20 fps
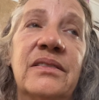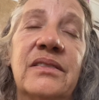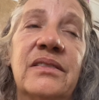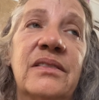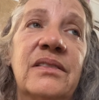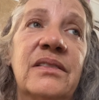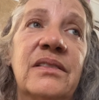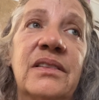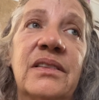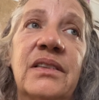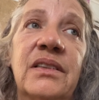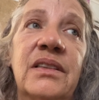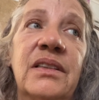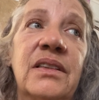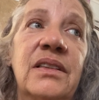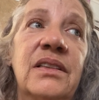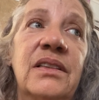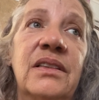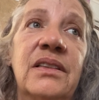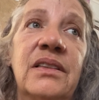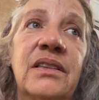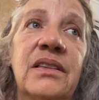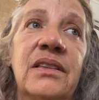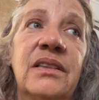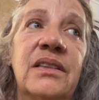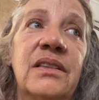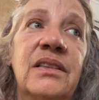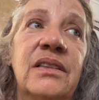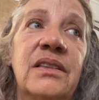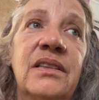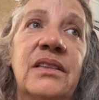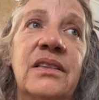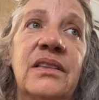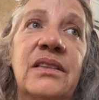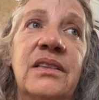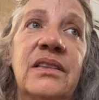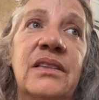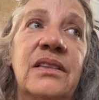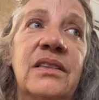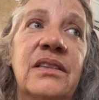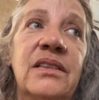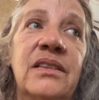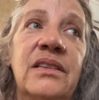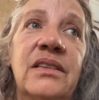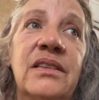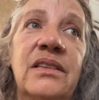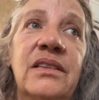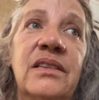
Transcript: (no one is talking)